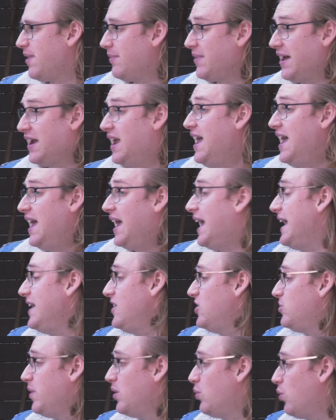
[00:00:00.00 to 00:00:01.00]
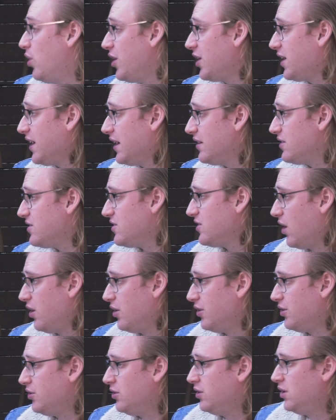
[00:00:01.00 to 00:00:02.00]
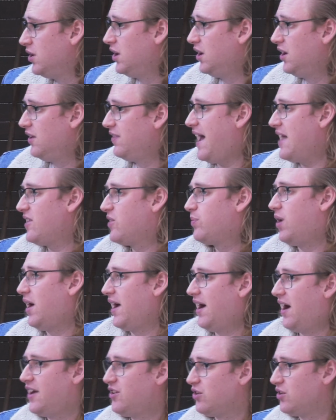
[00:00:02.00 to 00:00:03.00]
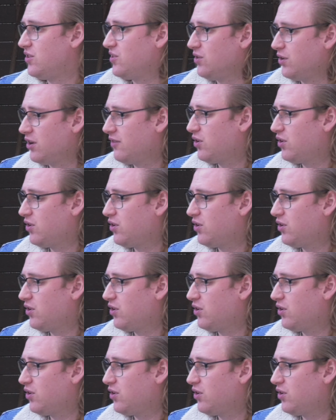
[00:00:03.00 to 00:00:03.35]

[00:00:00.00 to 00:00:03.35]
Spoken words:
I'm like, he's been working. So that's why I don't